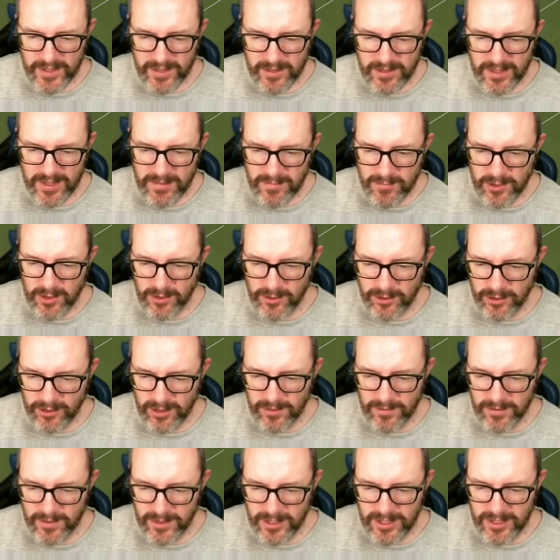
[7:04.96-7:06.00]
The team talk
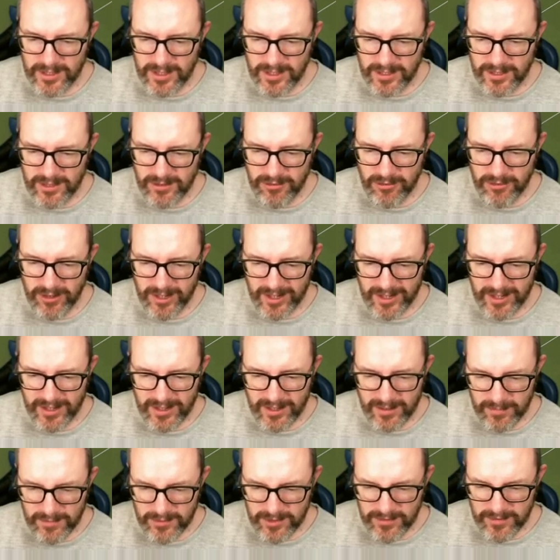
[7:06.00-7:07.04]
obviously did the trick.
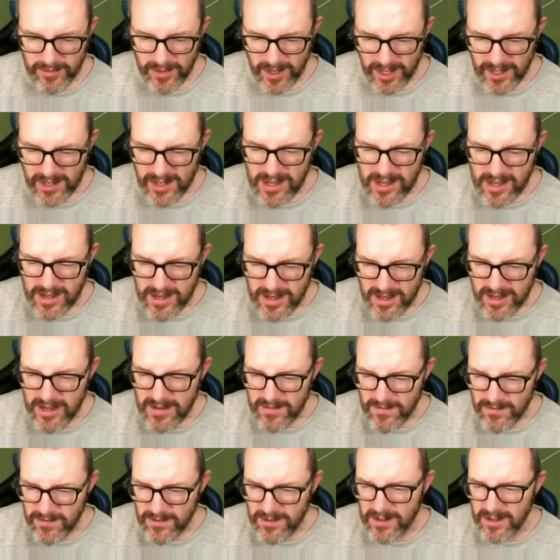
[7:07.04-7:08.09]
It was fairly
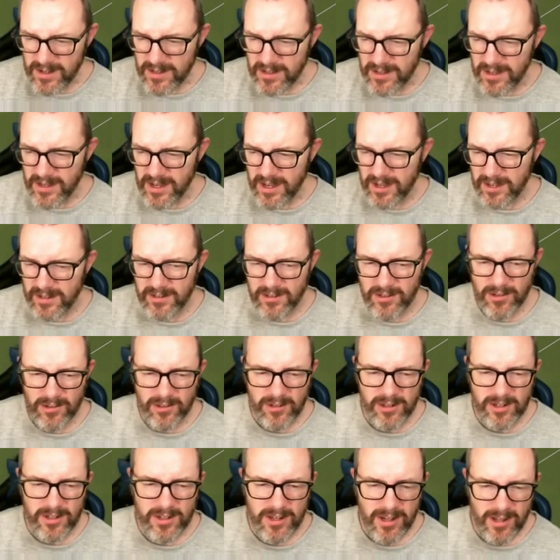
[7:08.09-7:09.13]
even in the end.
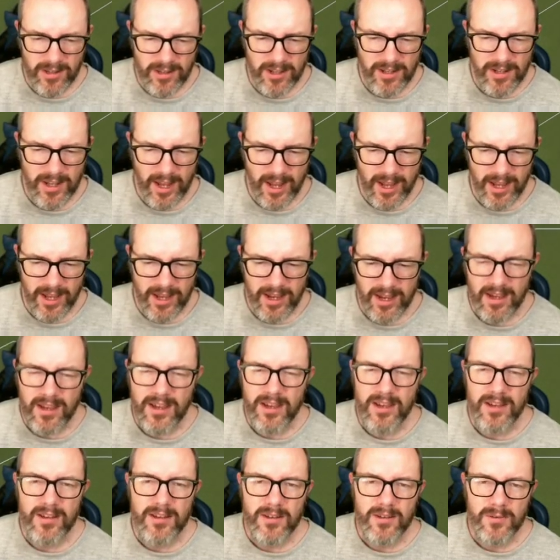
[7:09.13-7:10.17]
On another day,
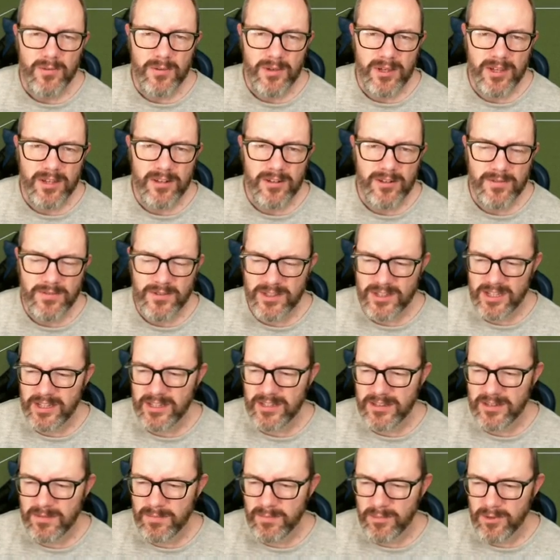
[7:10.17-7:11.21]
we could have
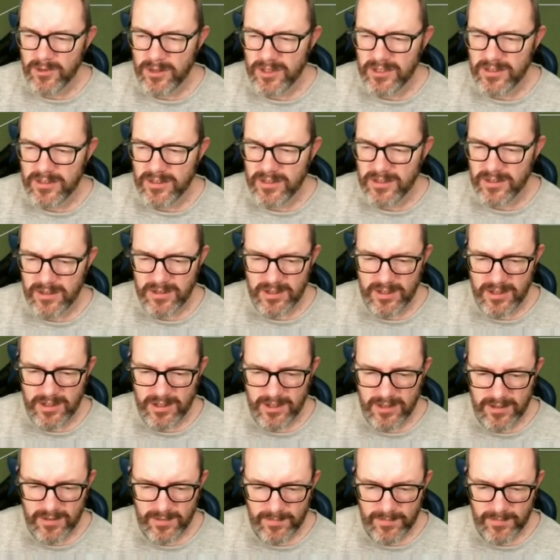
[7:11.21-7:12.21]
sneaked a point, I think.